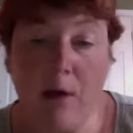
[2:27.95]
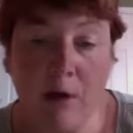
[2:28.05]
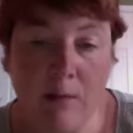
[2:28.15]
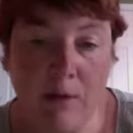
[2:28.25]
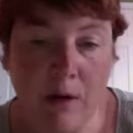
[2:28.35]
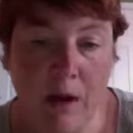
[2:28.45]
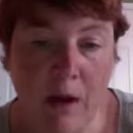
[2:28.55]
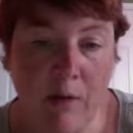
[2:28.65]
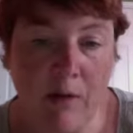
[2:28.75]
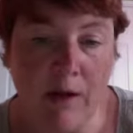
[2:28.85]
to
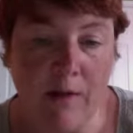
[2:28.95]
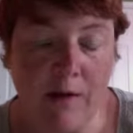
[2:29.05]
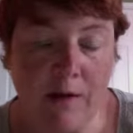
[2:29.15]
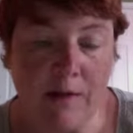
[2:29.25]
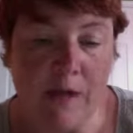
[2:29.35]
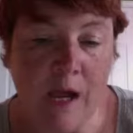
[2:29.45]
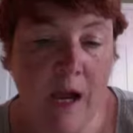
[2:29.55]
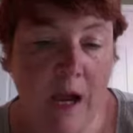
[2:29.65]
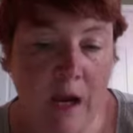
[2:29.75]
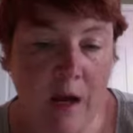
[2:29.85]
communicate with others,
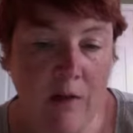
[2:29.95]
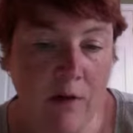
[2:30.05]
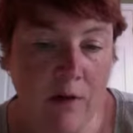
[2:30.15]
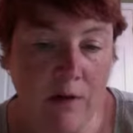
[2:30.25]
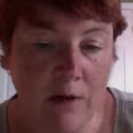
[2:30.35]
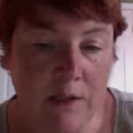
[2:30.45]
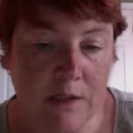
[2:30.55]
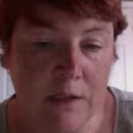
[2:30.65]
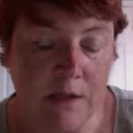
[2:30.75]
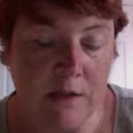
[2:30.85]
and their learning
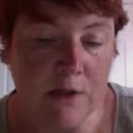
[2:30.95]
skills.